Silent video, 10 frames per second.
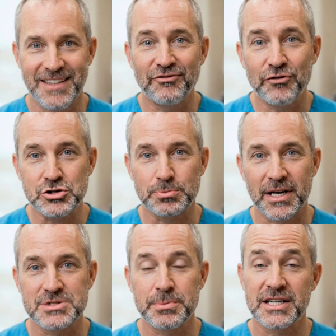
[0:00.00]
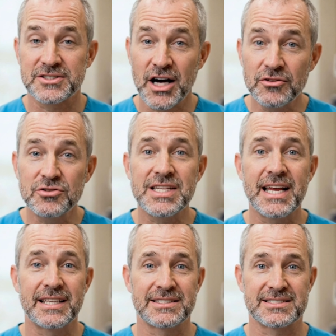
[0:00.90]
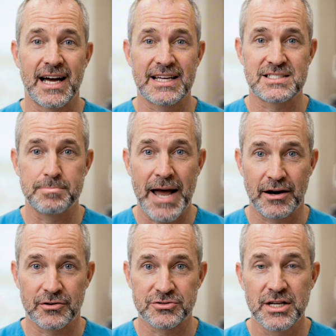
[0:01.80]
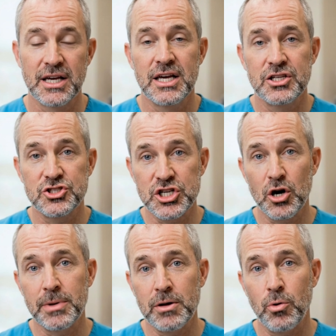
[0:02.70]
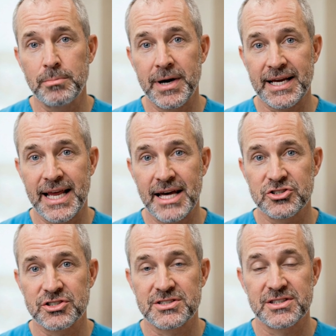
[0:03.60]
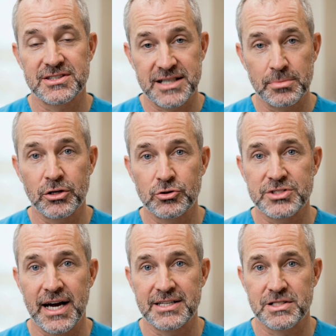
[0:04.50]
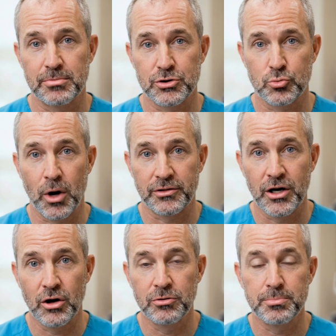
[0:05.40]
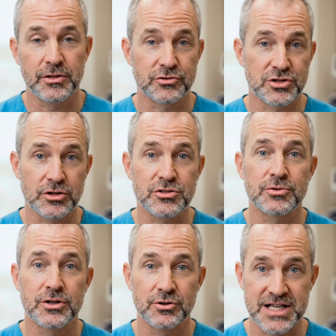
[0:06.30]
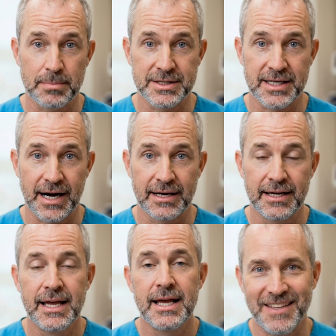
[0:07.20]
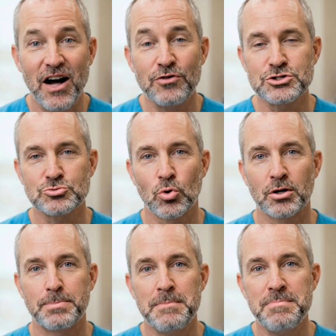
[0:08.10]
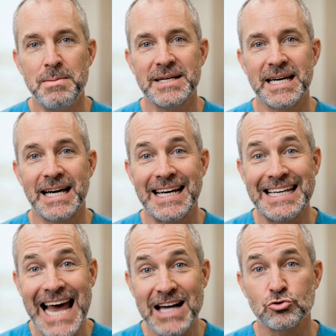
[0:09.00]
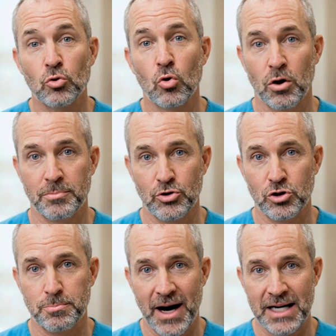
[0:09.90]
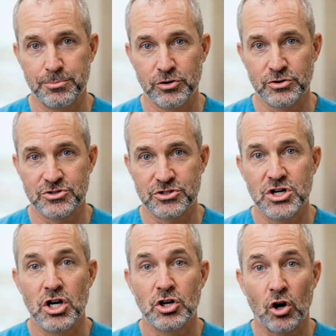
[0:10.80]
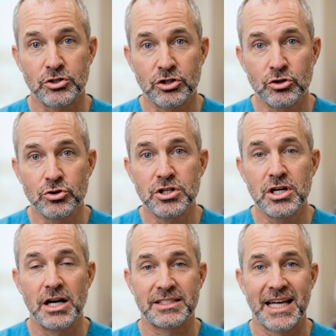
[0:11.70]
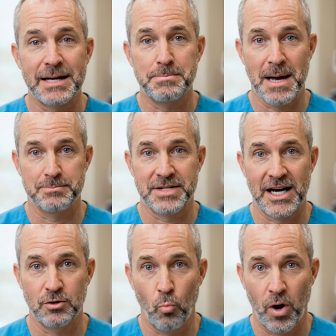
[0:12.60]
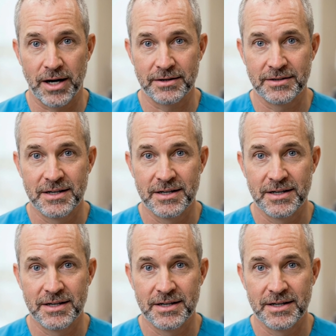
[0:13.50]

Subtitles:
In the first place, because understanding the science matters. GLP-1 medications, semaglutide is the most well-known, but there's also tirzepatide, and others work by mimicking a natural hormone your body produces called glucagon-like peptide 1.